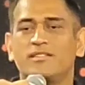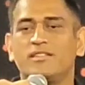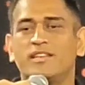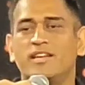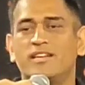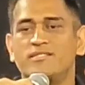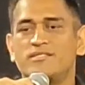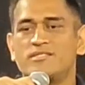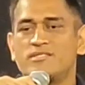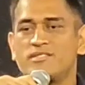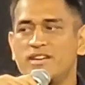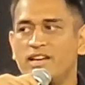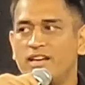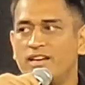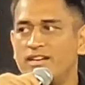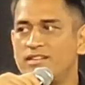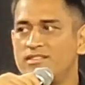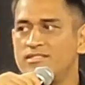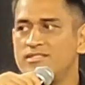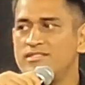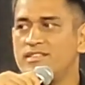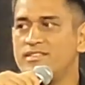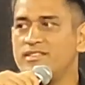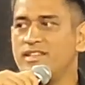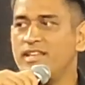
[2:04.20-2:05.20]
then state
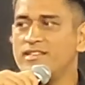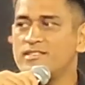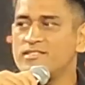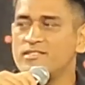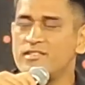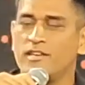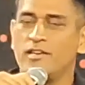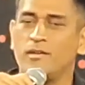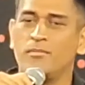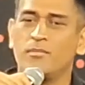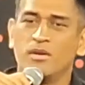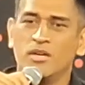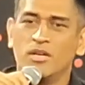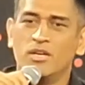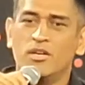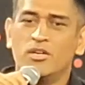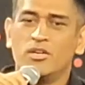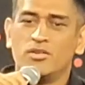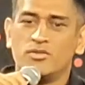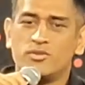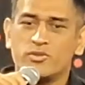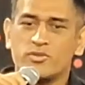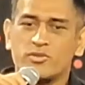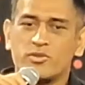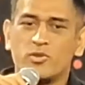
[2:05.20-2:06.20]
is the next team.
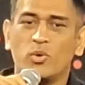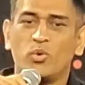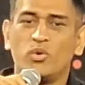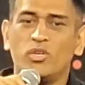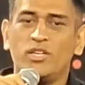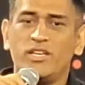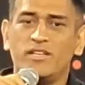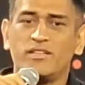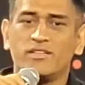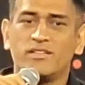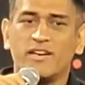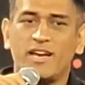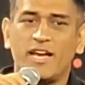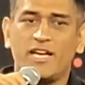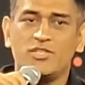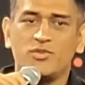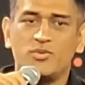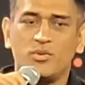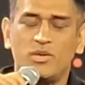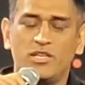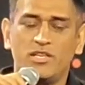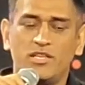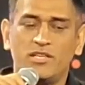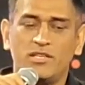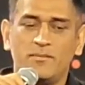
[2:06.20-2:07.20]
So slowly and
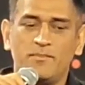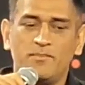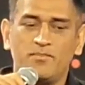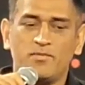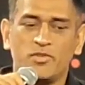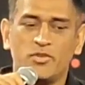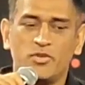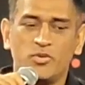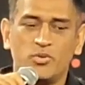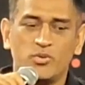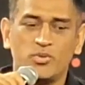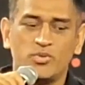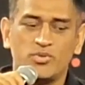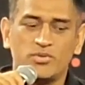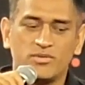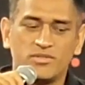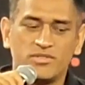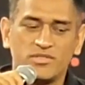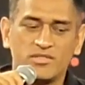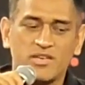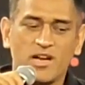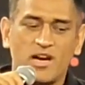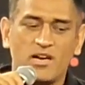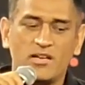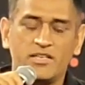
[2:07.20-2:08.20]
gradually, you
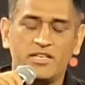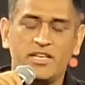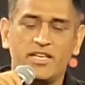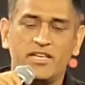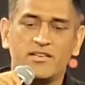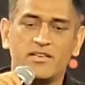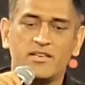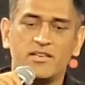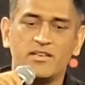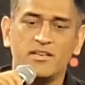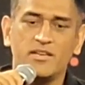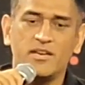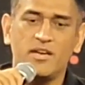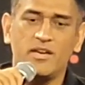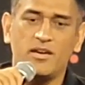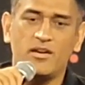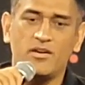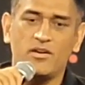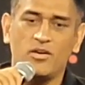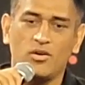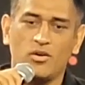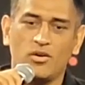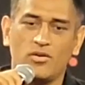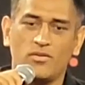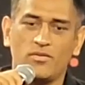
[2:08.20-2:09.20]
start taking
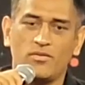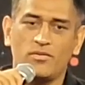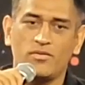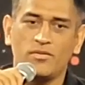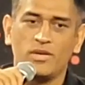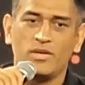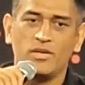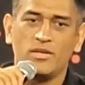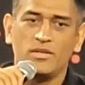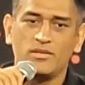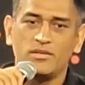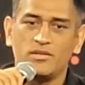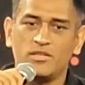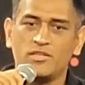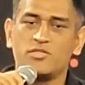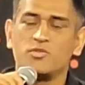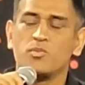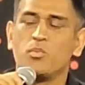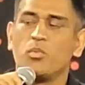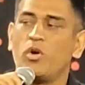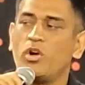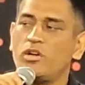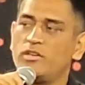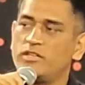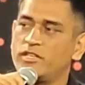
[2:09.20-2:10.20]
care of the
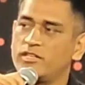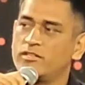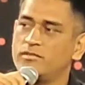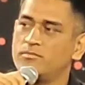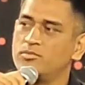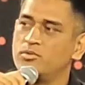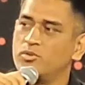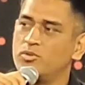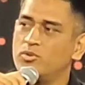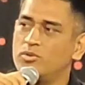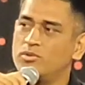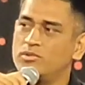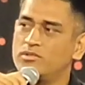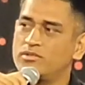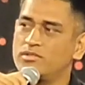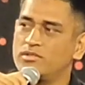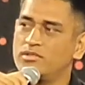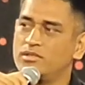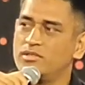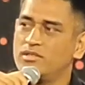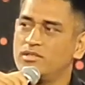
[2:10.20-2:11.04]
small term goals.